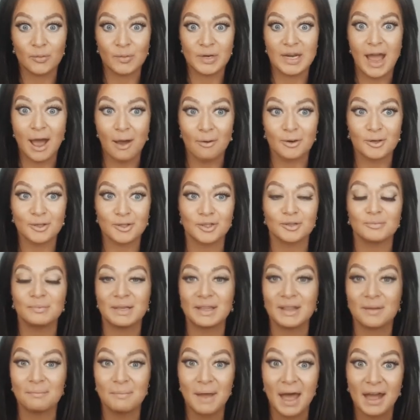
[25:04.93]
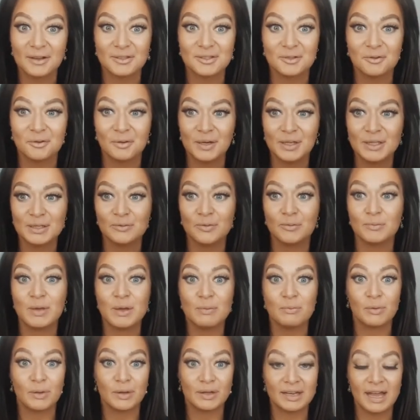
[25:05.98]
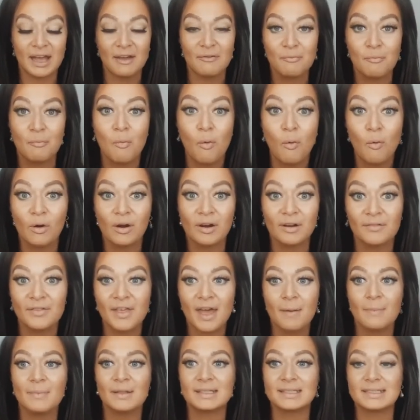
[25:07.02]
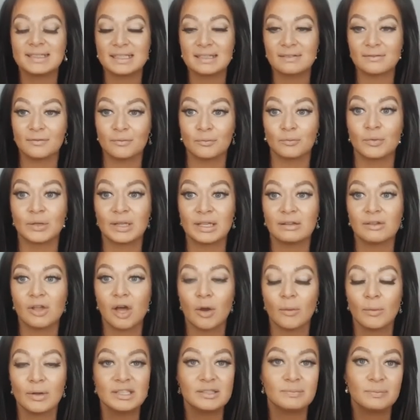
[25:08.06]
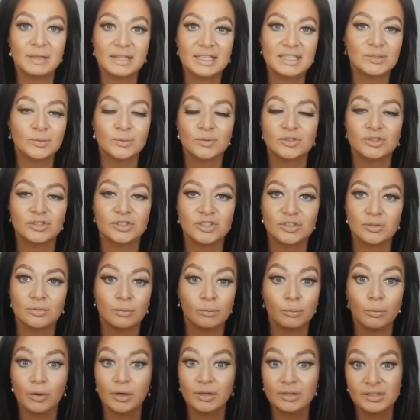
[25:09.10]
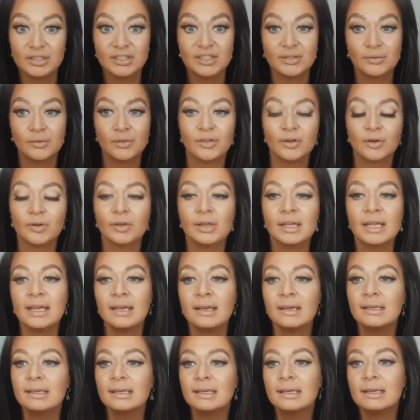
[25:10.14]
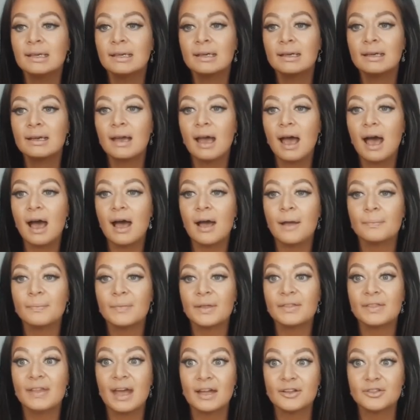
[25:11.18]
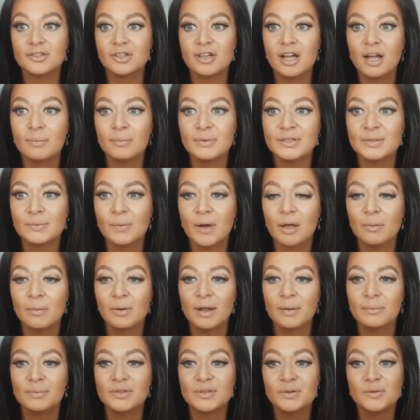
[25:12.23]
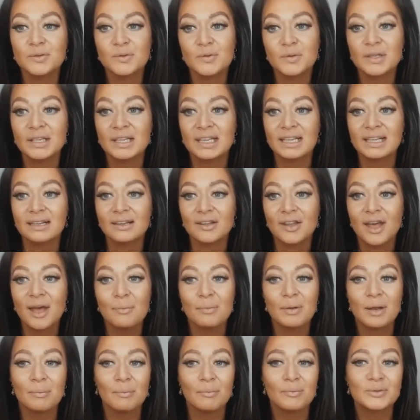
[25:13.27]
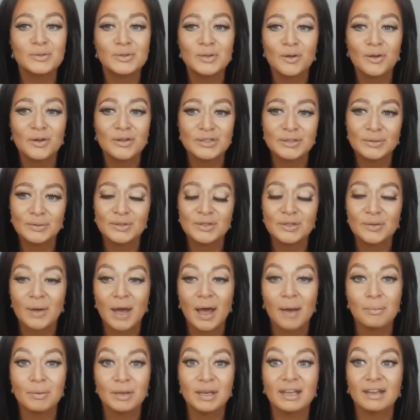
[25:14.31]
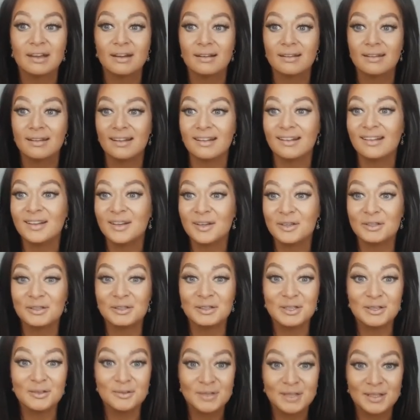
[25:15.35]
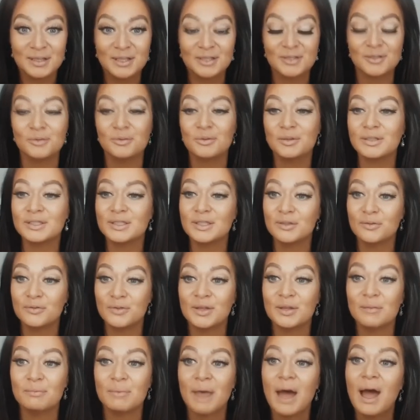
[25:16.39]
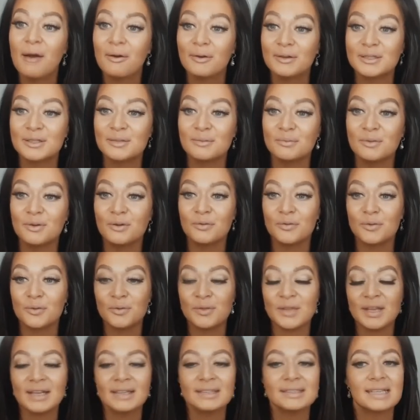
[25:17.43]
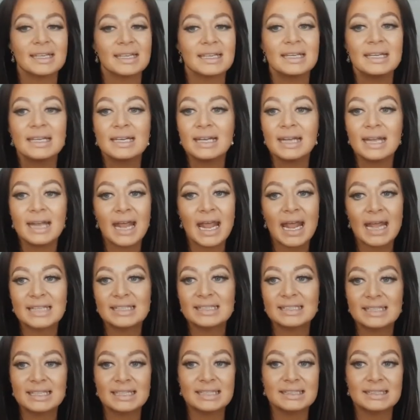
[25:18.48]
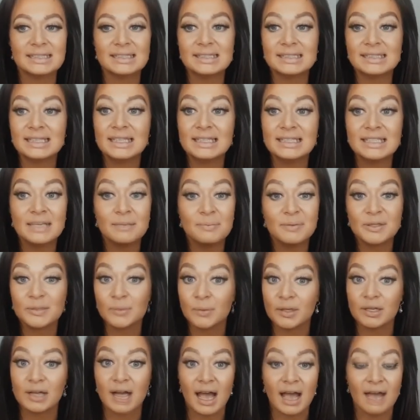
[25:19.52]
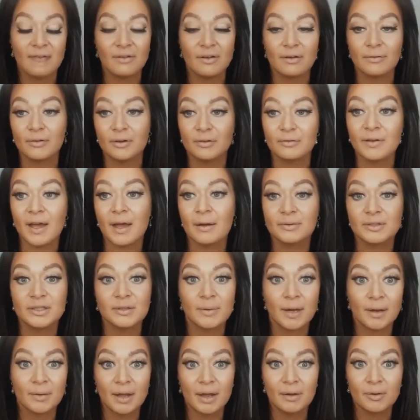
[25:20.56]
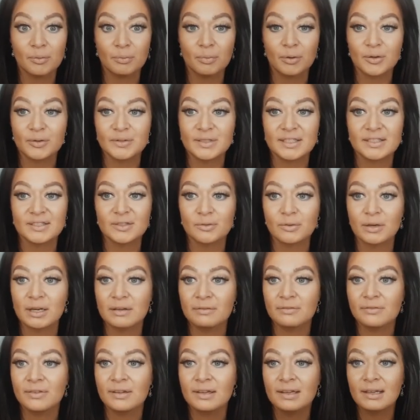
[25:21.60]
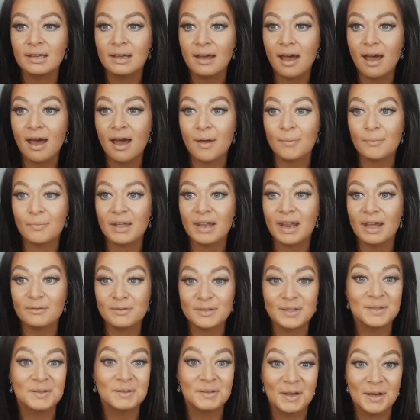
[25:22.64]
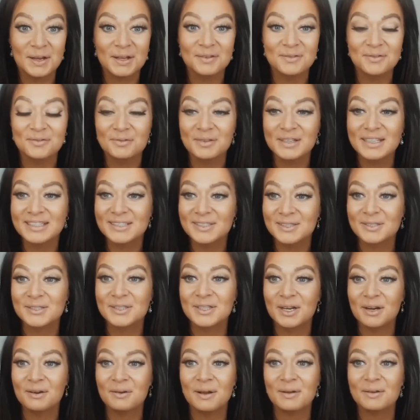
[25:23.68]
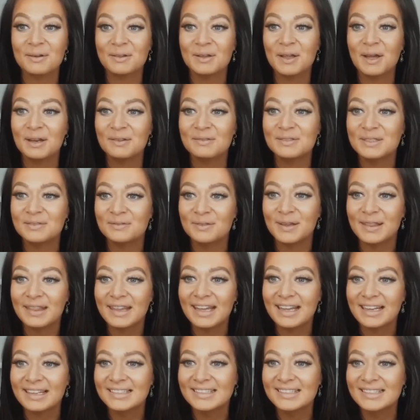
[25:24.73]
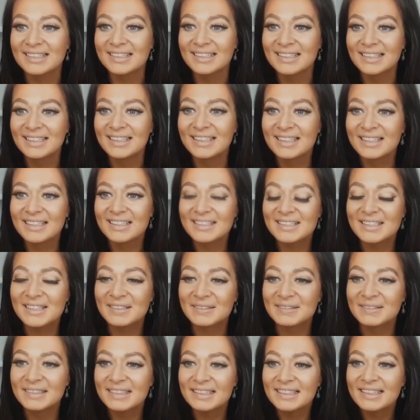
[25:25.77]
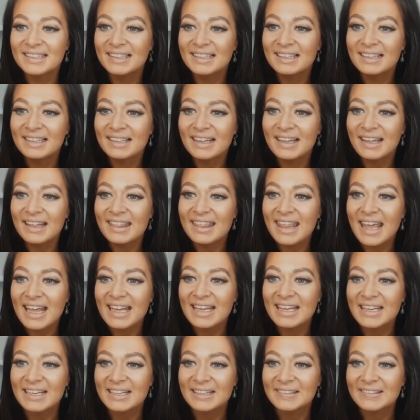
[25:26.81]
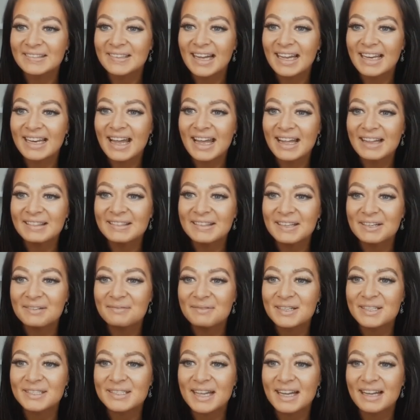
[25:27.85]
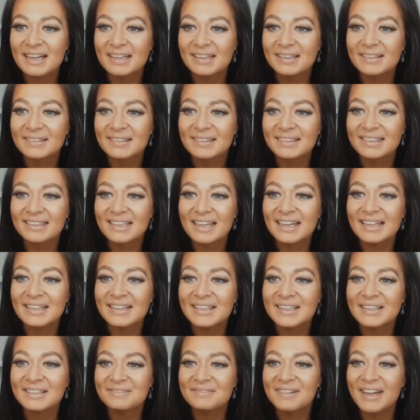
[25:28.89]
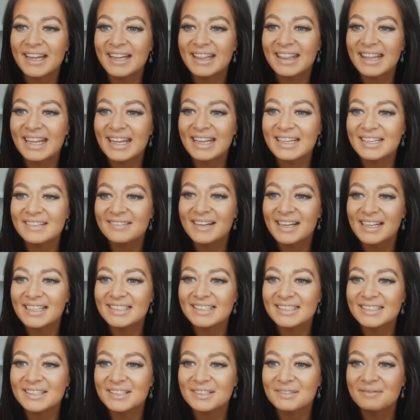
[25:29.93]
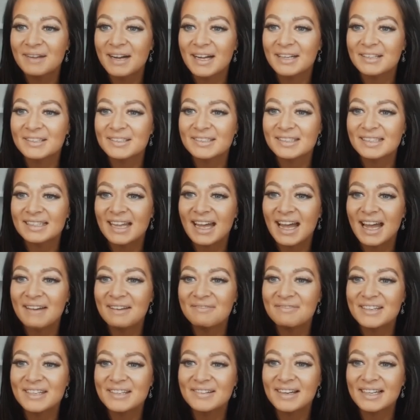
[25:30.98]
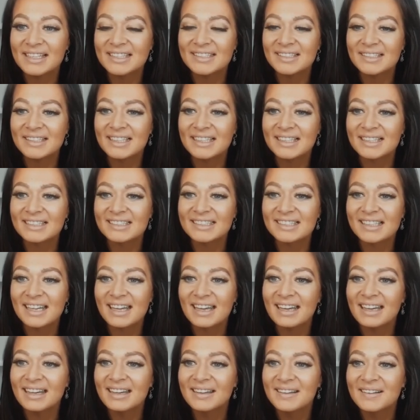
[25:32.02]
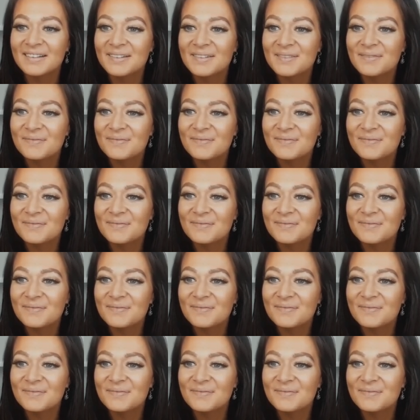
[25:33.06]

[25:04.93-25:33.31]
3 hours should be the max course for people and have more of them instead of really long ones. But this one's just so important to do thoroughly. And that should help as well. But I'm so sorry to hear that. But I'm also so happy to hear that you're using the tools and you feel empowered to move through things. And it's the deepest work I've ever found around how to process grief. And I've done a lot of researching around a lot of different things. So thank you. And hello, Michelle. Hello, Ben. Thank you guys so much. And happy you guys are here today.